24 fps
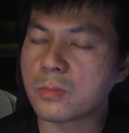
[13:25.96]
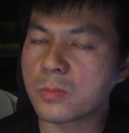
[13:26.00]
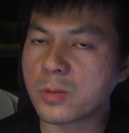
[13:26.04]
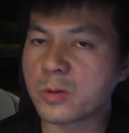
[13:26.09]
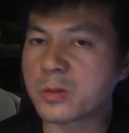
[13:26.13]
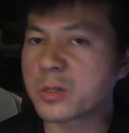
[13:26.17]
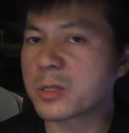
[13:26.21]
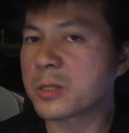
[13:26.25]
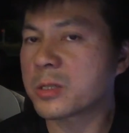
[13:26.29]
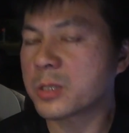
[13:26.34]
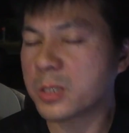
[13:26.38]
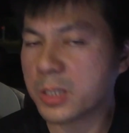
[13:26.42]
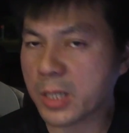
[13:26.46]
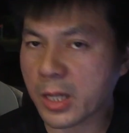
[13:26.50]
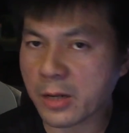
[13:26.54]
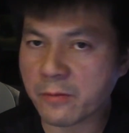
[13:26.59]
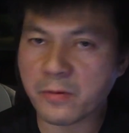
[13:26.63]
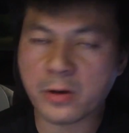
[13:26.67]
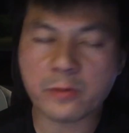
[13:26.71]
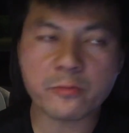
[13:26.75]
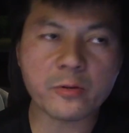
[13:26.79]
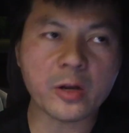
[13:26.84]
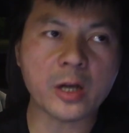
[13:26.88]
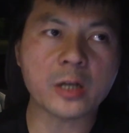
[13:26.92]
It's a slight
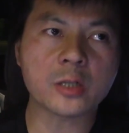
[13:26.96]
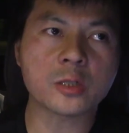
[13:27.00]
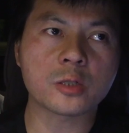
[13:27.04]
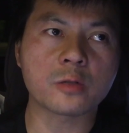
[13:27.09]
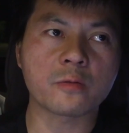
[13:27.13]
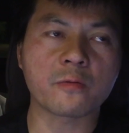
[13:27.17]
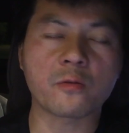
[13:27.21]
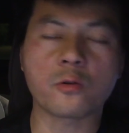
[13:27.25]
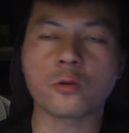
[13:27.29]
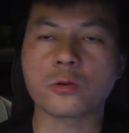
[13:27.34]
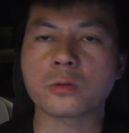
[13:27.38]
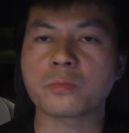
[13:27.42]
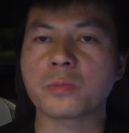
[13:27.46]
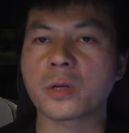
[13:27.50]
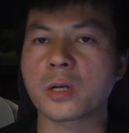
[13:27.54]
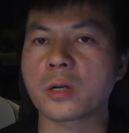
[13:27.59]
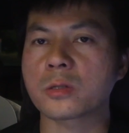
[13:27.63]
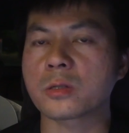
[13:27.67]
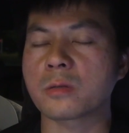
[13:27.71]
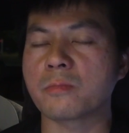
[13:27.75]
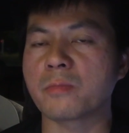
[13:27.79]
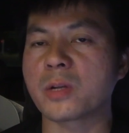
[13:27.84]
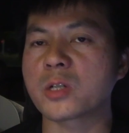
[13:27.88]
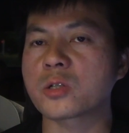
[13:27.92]
variation, of course,
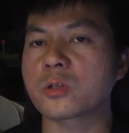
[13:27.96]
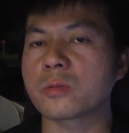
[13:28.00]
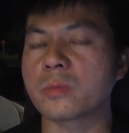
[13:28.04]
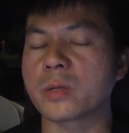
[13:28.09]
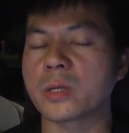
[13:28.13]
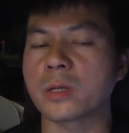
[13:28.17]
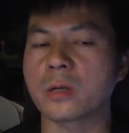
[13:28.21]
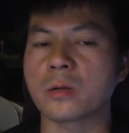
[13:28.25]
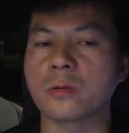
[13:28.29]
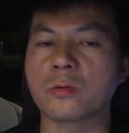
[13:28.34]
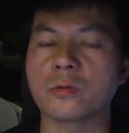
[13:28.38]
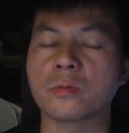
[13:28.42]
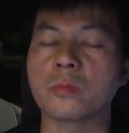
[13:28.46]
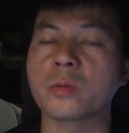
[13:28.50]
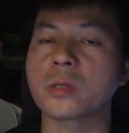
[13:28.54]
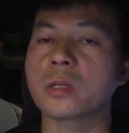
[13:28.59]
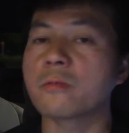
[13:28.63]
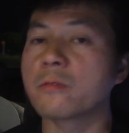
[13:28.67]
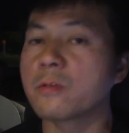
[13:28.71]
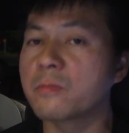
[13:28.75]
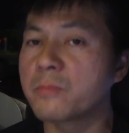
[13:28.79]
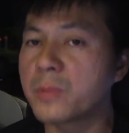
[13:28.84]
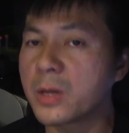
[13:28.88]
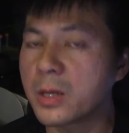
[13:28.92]
because of measurement error, but it
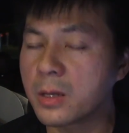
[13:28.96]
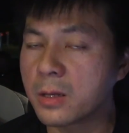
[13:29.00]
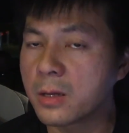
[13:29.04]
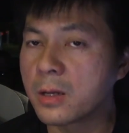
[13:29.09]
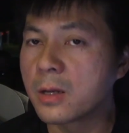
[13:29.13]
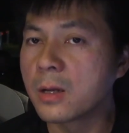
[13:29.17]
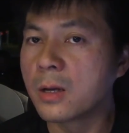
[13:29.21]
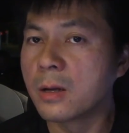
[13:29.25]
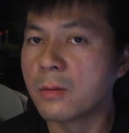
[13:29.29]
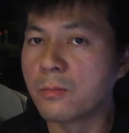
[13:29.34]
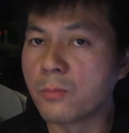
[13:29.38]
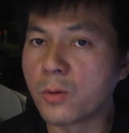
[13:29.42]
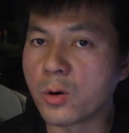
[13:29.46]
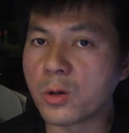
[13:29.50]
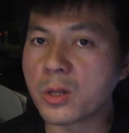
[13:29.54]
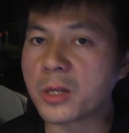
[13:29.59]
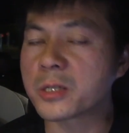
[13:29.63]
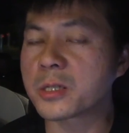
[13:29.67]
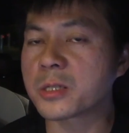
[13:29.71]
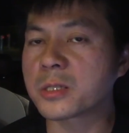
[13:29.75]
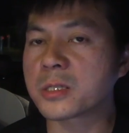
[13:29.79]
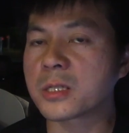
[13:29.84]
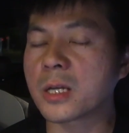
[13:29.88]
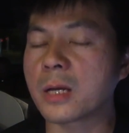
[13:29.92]
will be more or
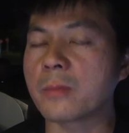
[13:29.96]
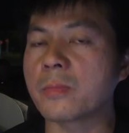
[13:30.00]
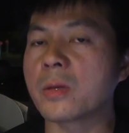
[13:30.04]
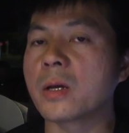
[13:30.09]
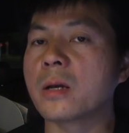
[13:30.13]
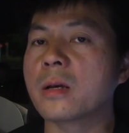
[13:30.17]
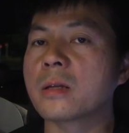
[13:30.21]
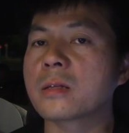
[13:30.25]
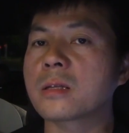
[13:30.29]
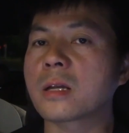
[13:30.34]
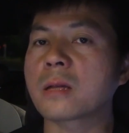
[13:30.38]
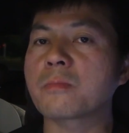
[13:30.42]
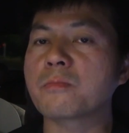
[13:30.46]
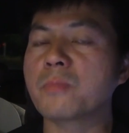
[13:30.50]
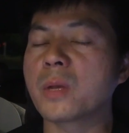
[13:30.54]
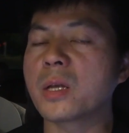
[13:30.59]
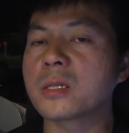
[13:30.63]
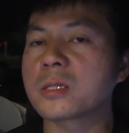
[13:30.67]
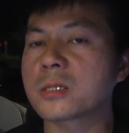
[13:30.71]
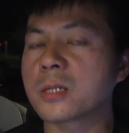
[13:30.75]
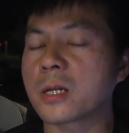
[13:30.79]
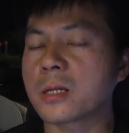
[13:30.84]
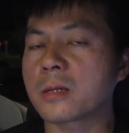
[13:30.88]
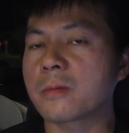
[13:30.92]
less the same. That
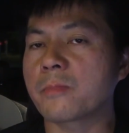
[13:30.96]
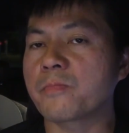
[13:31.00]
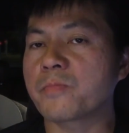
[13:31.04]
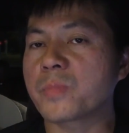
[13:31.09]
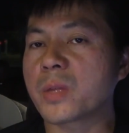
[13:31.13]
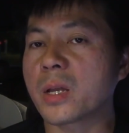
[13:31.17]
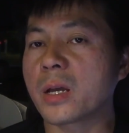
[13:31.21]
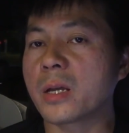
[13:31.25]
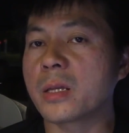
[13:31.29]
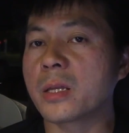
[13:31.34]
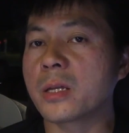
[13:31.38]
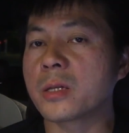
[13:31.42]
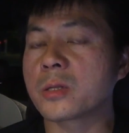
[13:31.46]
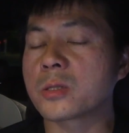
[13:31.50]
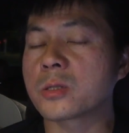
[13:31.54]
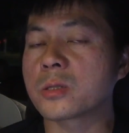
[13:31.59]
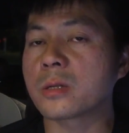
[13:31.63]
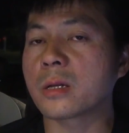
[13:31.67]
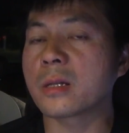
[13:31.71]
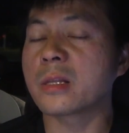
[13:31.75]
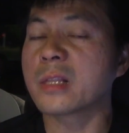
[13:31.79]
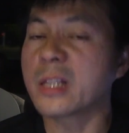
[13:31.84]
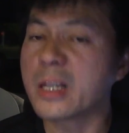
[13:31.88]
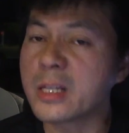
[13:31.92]
means that it is
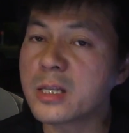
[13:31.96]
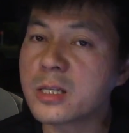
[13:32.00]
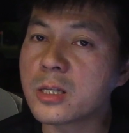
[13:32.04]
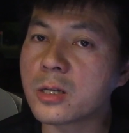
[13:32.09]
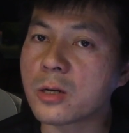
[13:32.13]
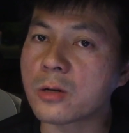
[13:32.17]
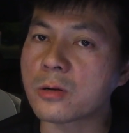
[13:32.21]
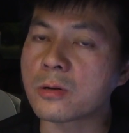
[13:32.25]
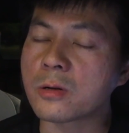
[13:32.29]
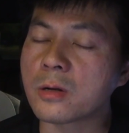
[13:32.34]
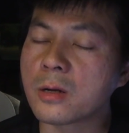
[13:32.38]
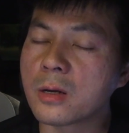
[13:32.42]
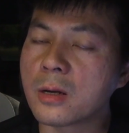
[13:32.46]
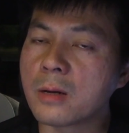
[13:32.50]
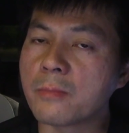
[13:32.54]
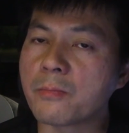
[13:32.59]
linear.